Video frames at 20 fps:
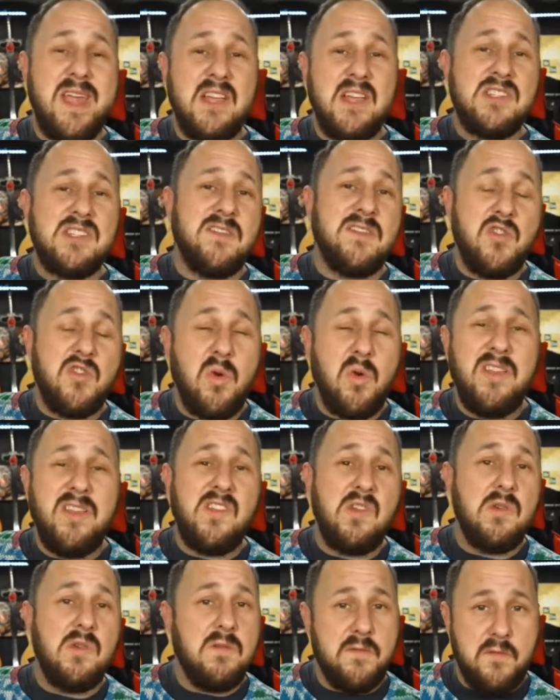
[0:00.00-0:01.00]
the ages of
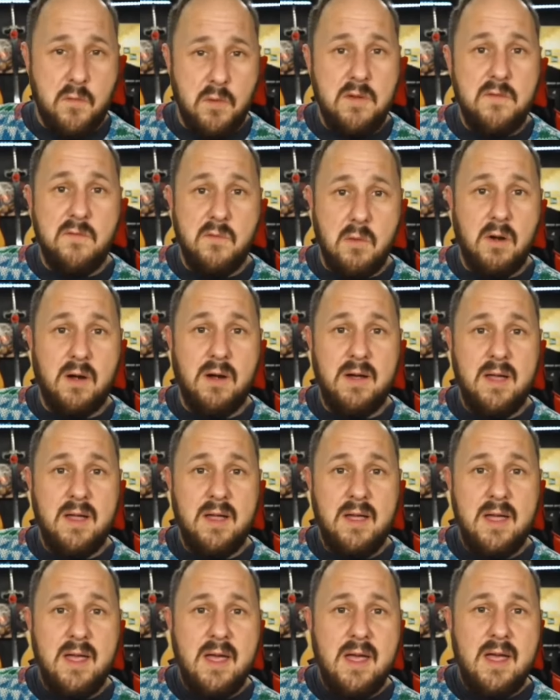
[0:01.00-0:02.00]
22 and 44.
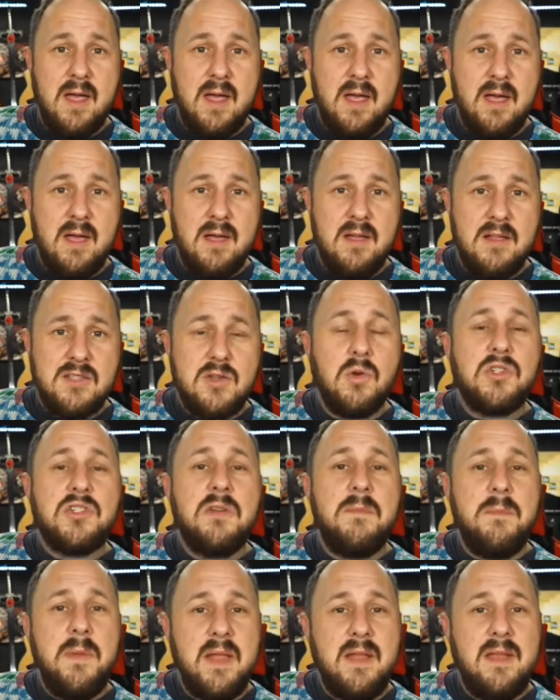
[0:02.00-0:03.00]

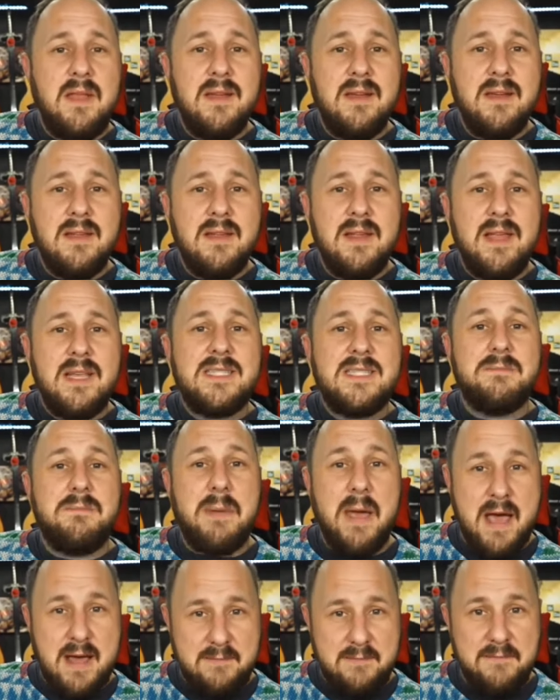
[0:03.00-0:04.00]
Social media is
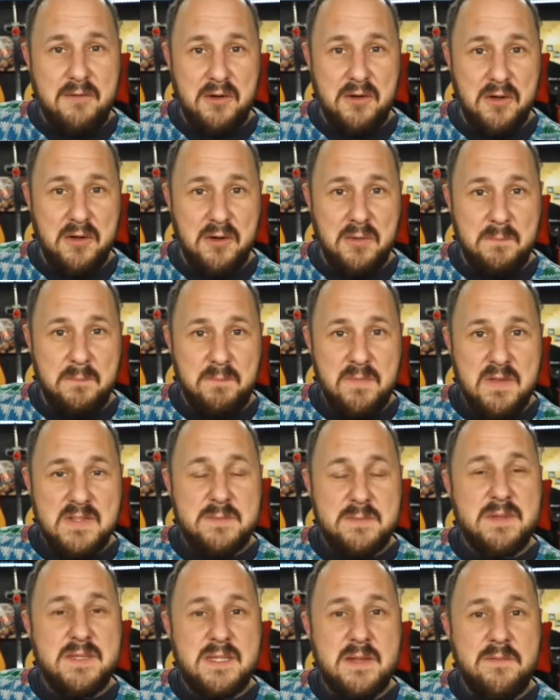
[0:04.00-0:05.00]
bad for you,
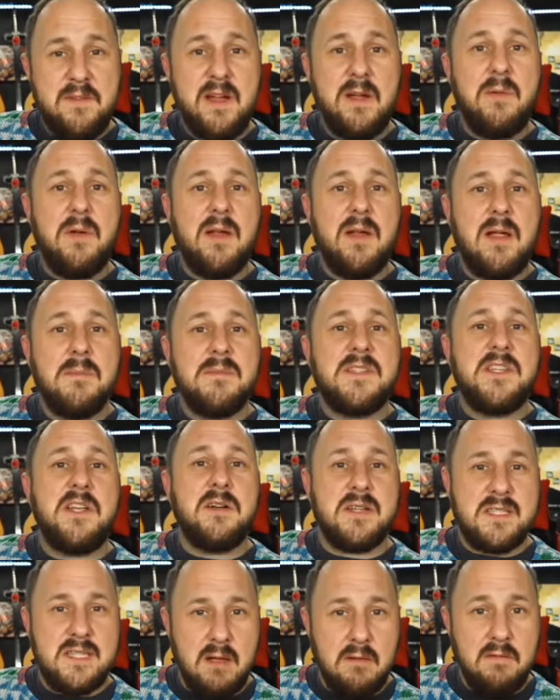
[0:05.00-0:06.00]
specifically when it comes to
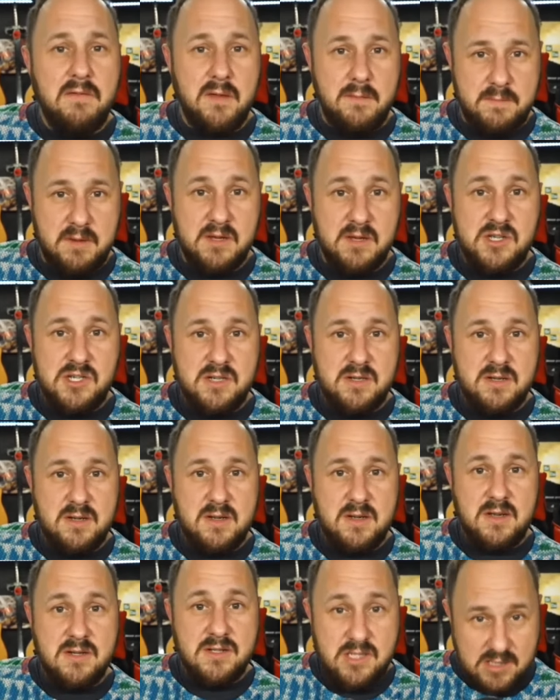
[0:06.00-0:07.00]
your self image.
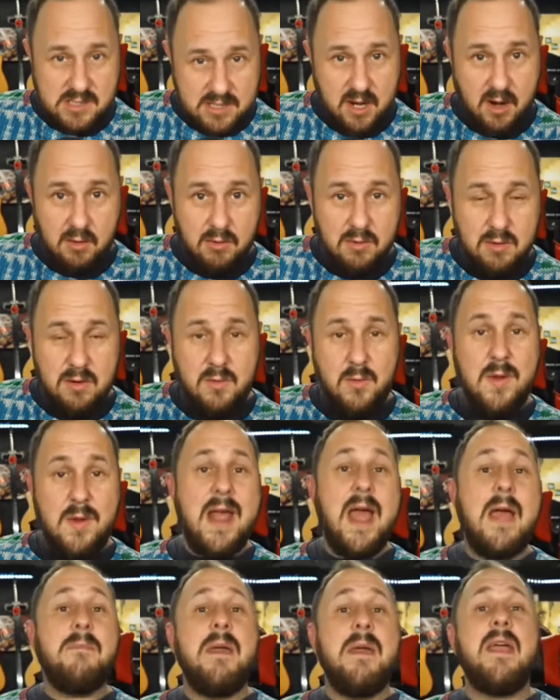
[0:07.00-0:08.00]
So,
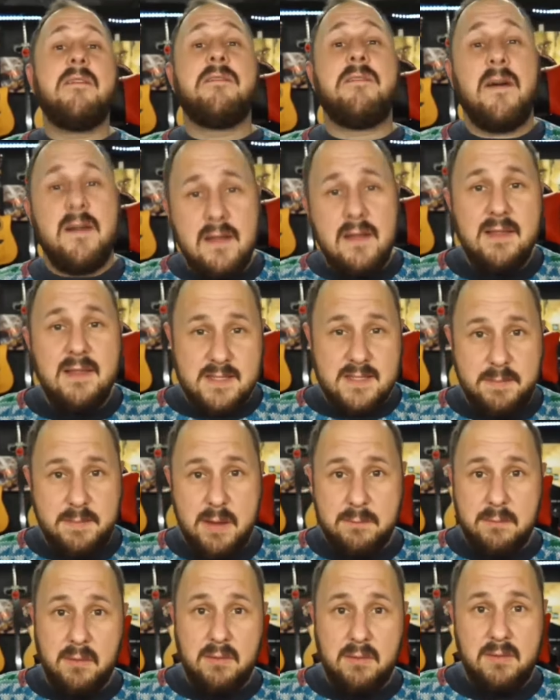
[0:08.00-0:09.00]
when I make fun of these
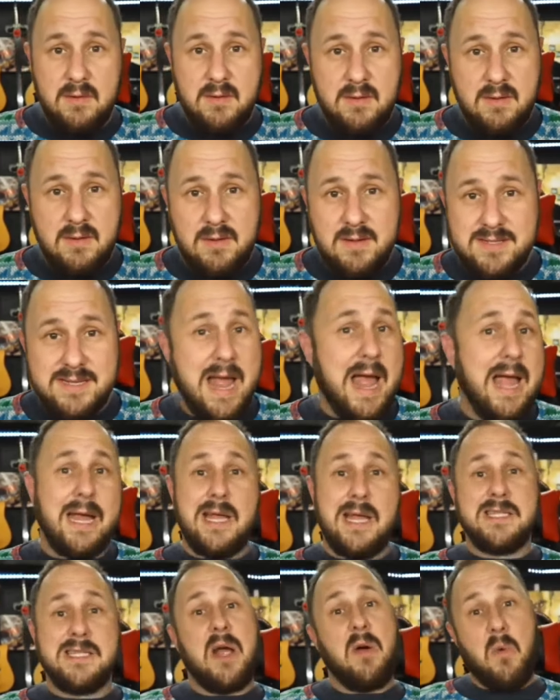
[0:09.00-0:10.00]
people, it's
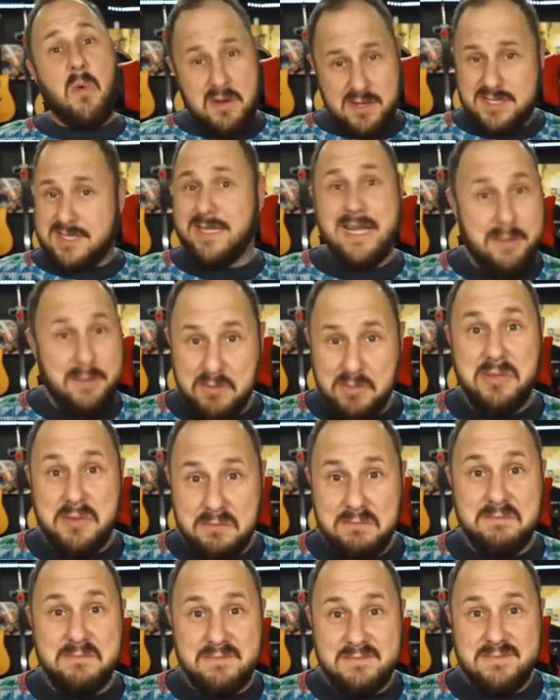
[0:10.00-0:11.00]
not because I want to sleep with
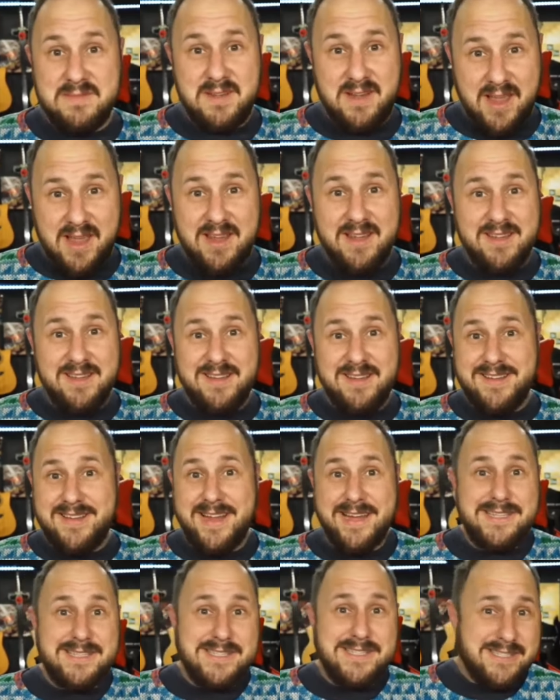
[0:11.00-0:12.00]
them. Okay.
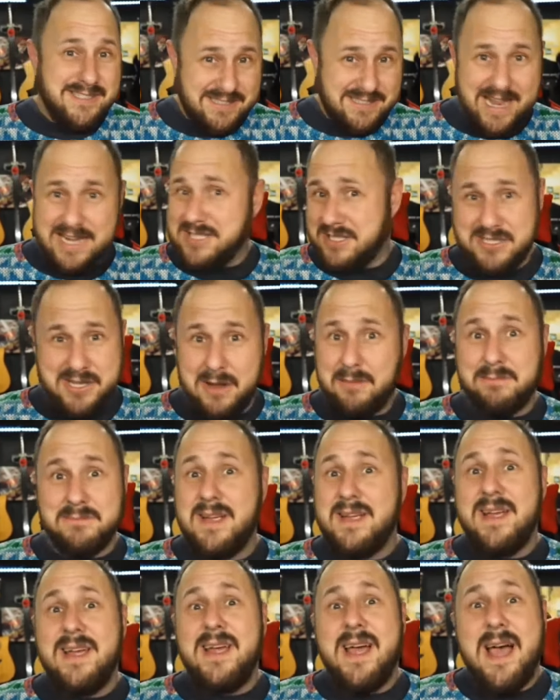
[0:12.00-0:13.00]
It's that's
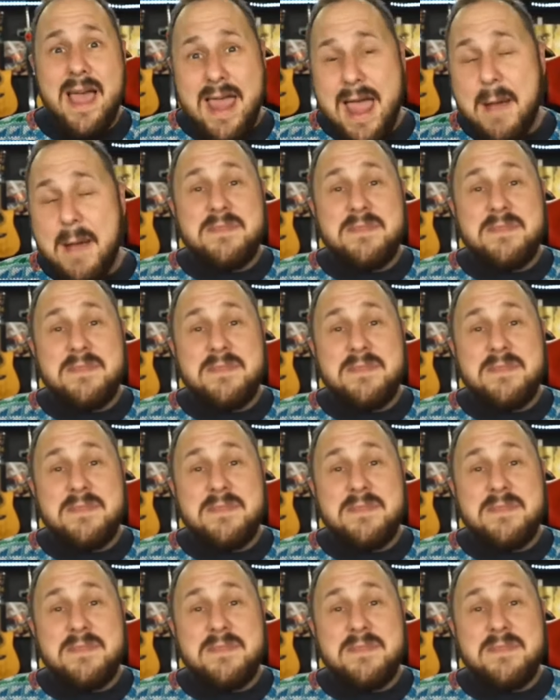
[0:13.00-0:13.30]
dumb. I